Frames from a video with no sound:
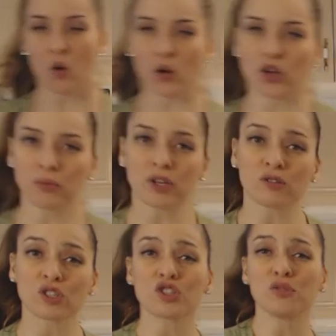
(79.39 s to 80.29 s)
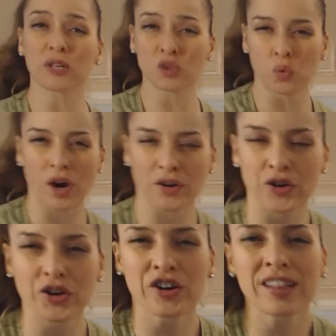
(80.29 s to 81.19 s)
or you'll be using too much water
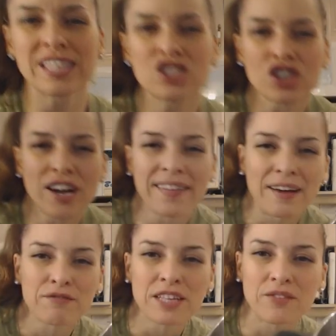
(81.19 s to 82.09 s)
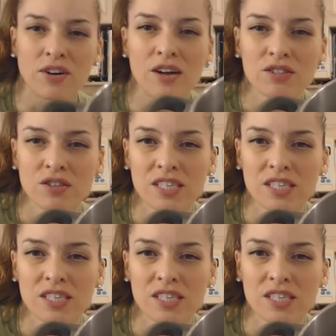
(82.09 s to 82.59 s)
and you're going to leach a lot of that flavor out.